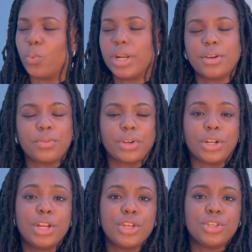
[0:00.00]

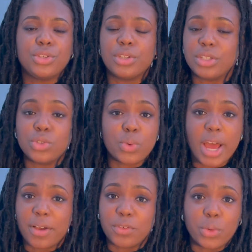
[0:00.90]
whatever you
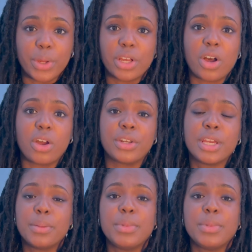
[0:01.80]
have going on,